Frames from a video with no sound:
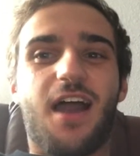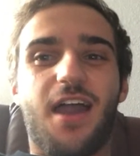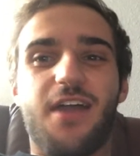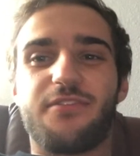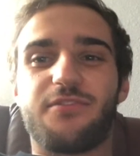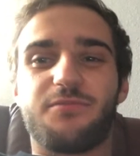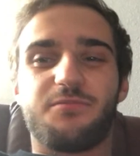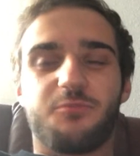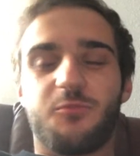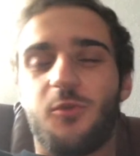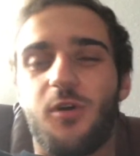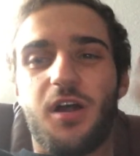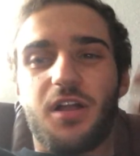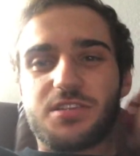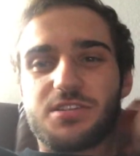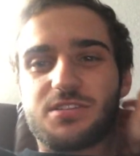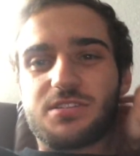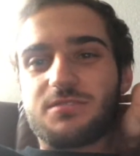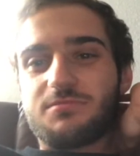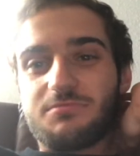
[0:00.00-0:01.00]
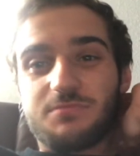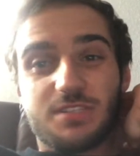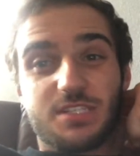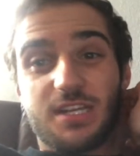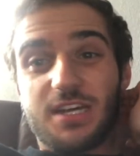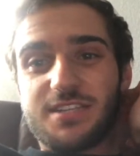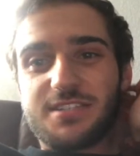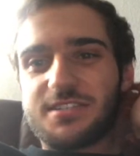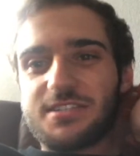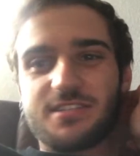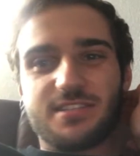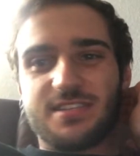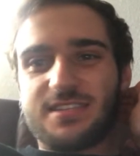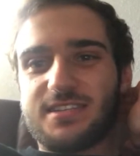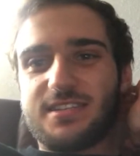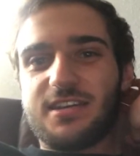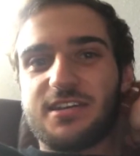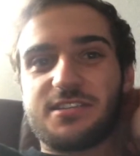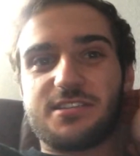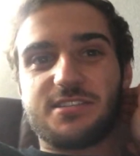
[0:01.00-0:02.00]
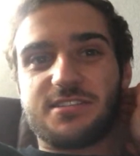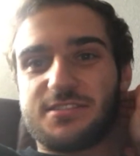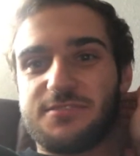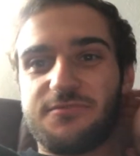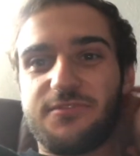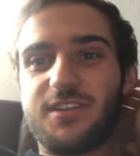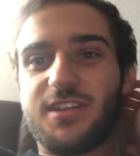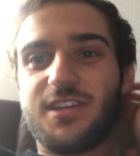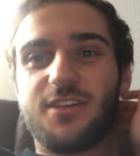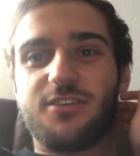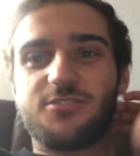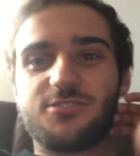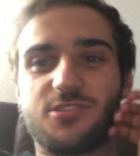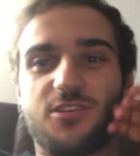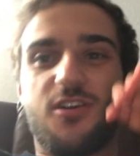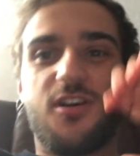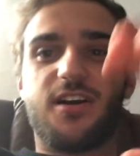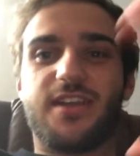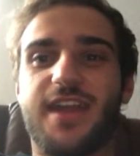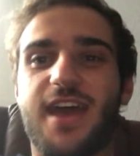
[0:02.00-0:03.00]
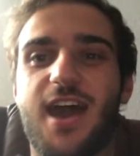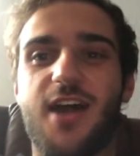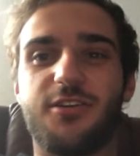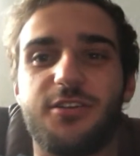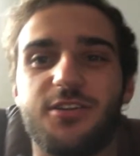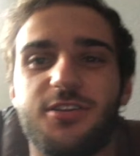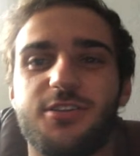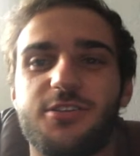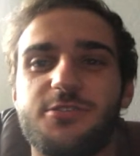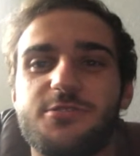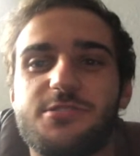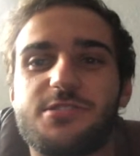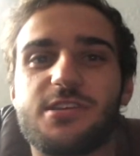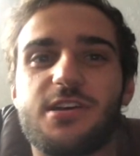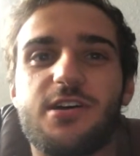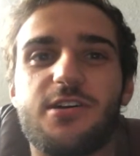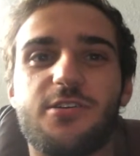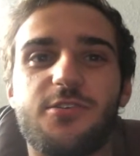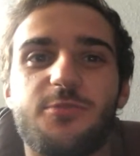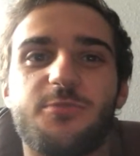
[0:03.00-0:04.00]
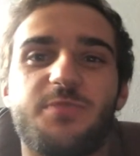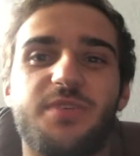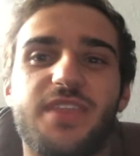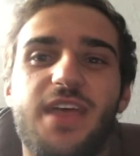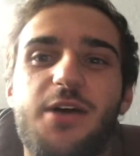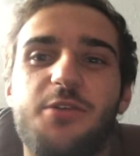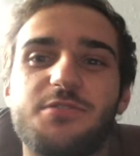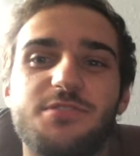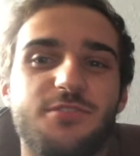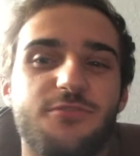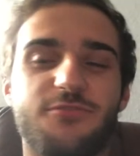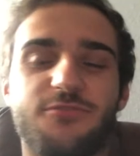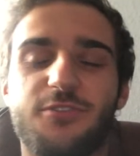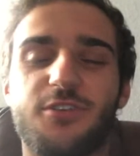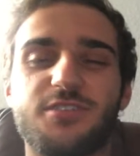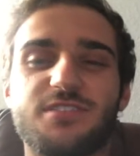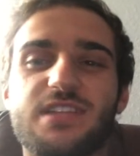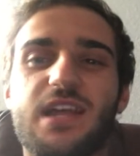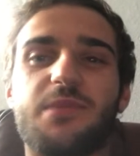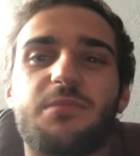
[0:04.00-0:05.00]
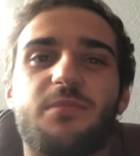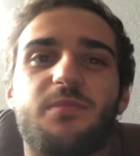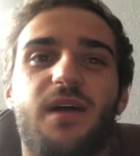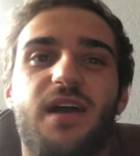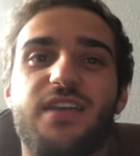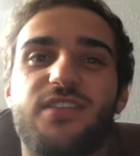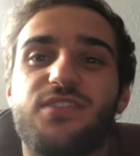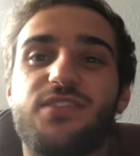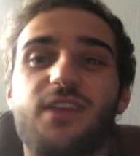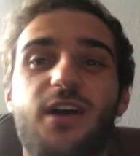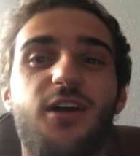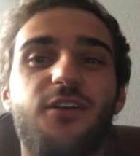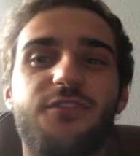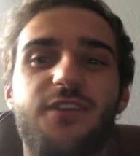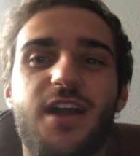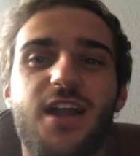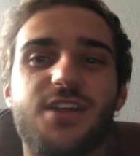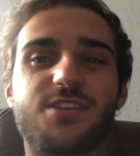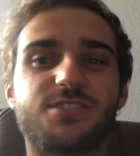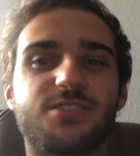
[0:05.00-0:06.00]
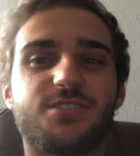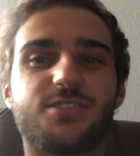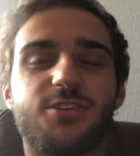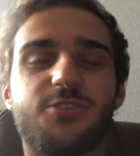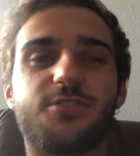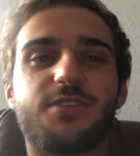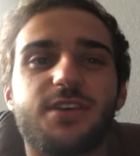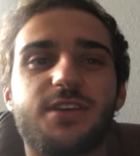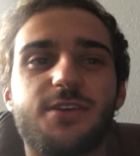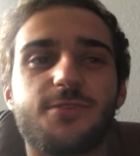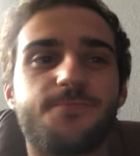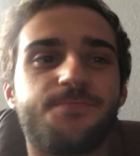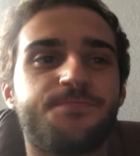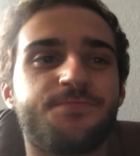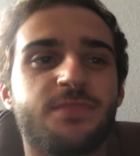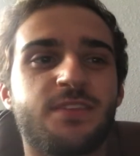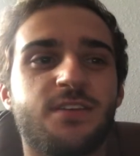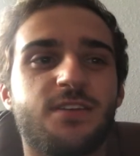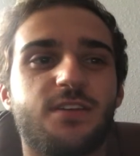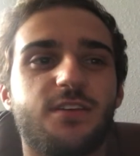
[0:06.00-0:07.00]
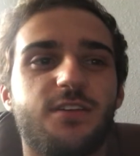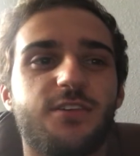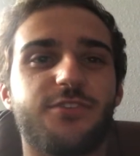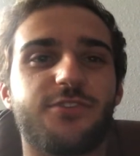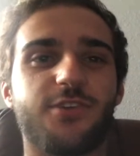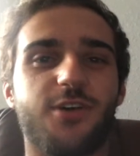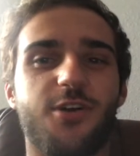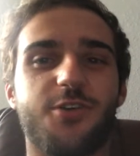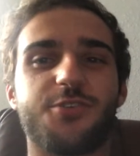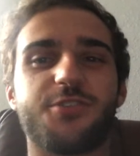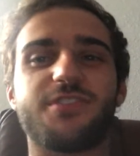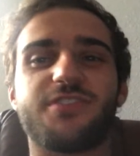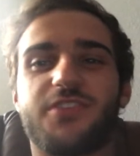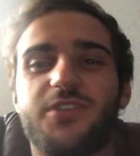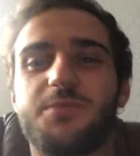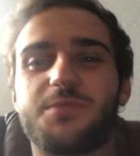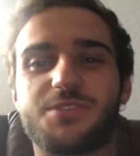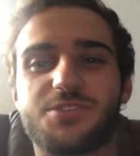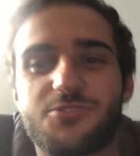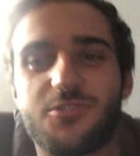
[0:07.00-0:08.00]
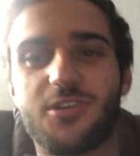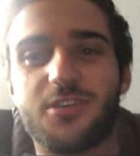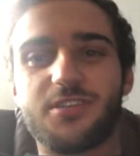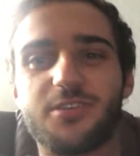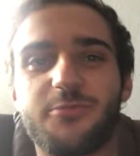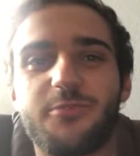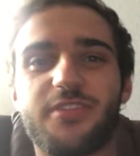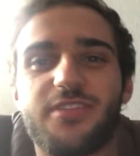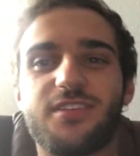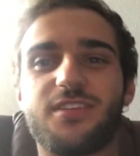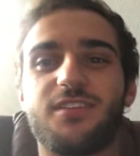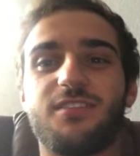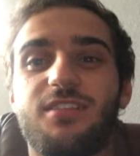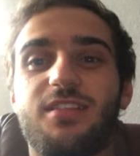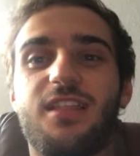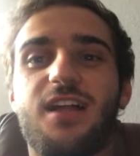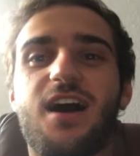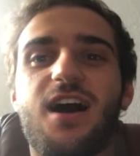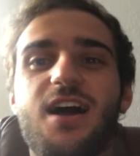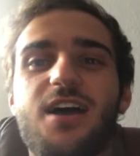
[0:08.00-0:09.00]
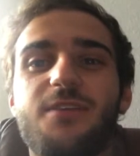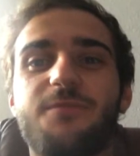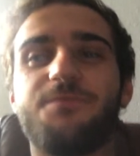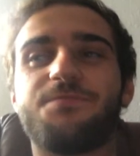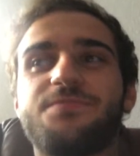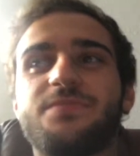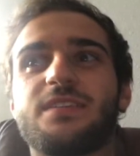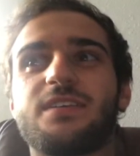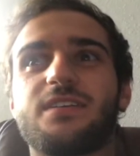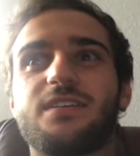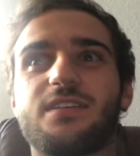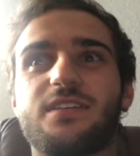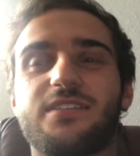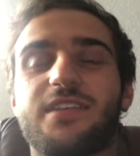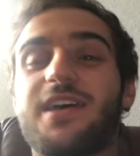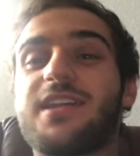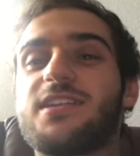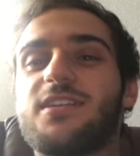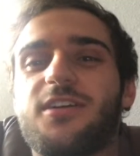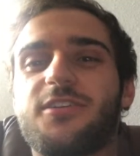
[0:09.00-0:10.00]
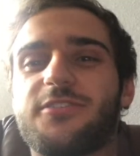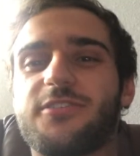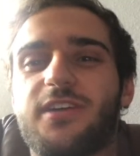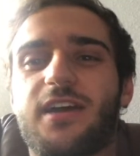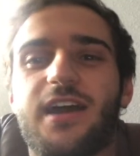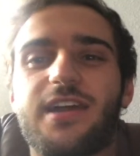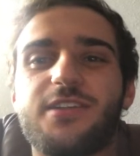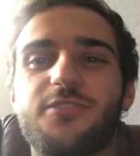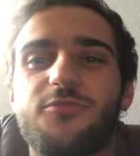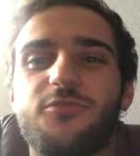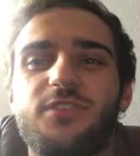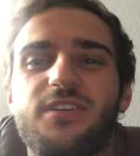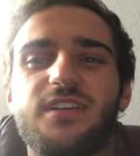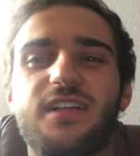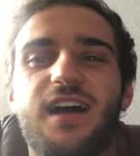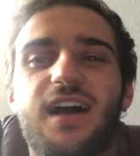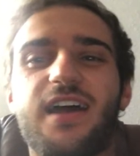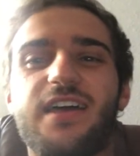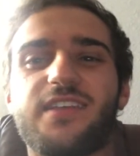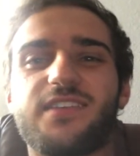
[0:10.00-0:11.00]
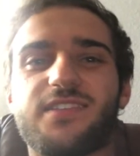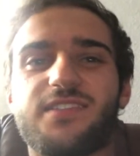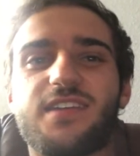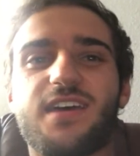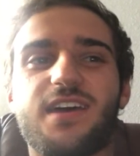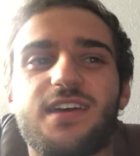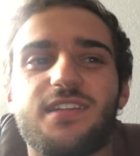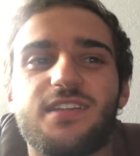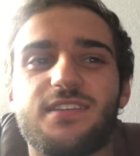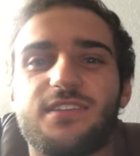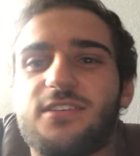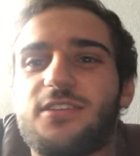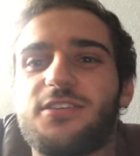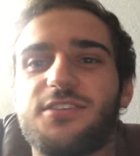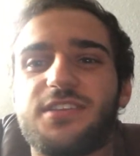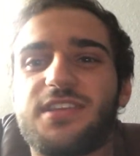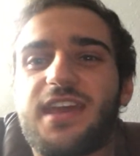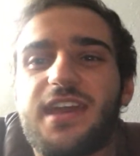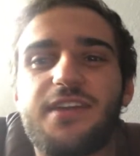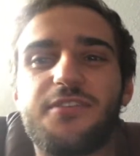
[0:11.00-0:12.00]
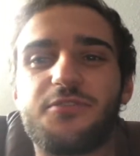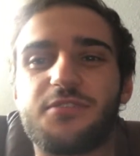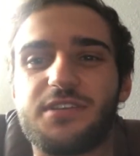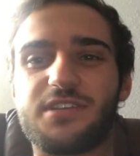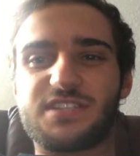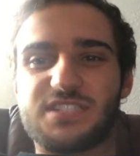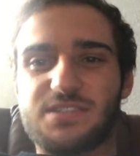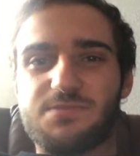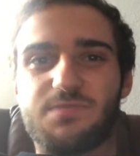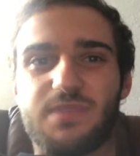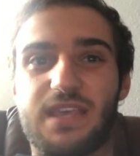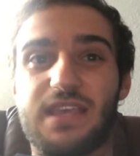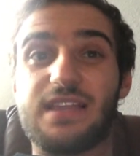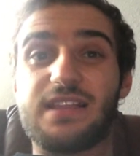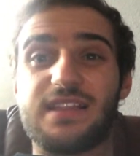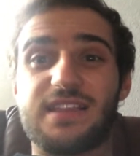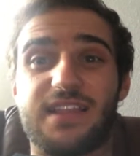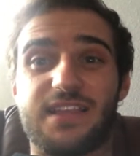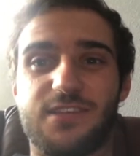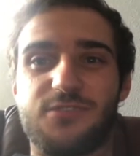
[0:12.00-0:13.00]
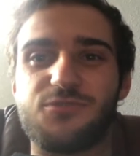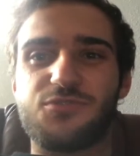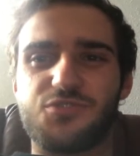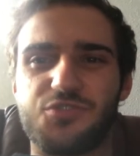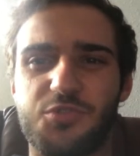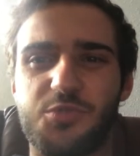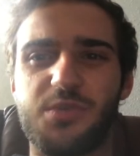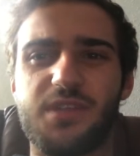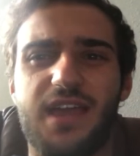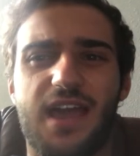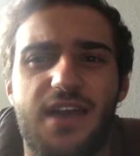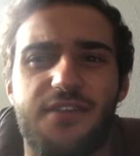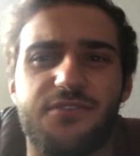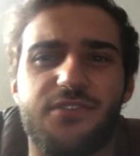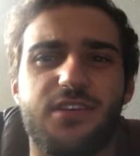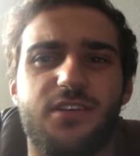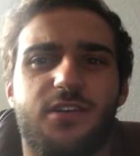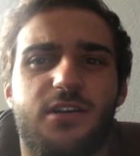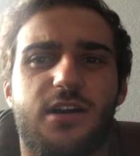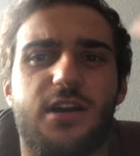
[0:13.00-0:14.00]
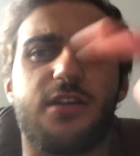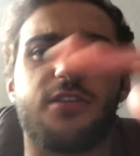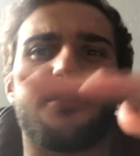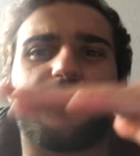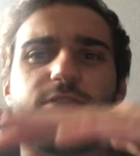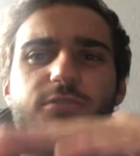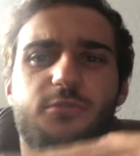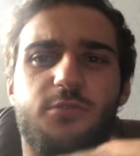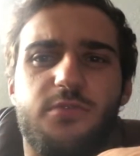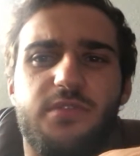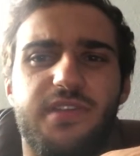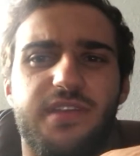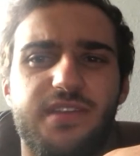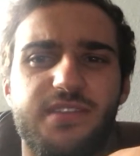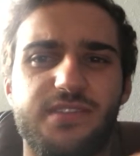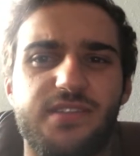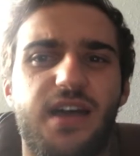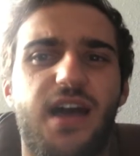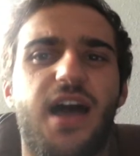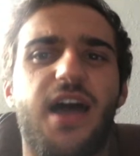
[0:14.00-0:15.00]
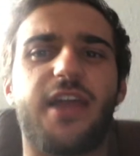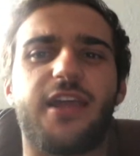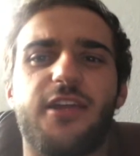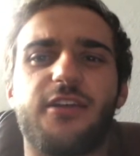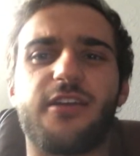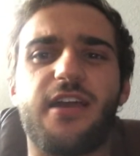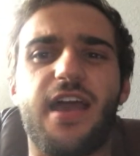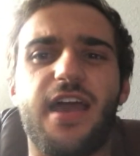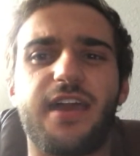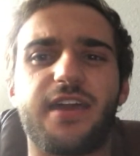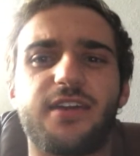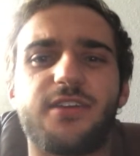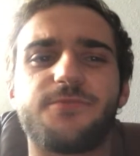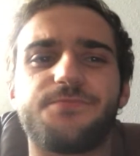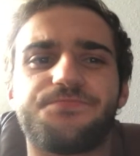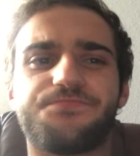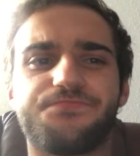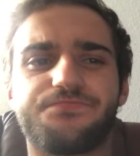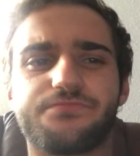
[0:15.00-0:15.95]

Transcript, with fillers: I've watched dozens and dozens of videos on how to do so, but that was the first time myself actually doing it. So you can see me struggling with lot because I didn't under, I didn't realize that you know you can't really just peel it. Like you truly have to cut through the entire egg.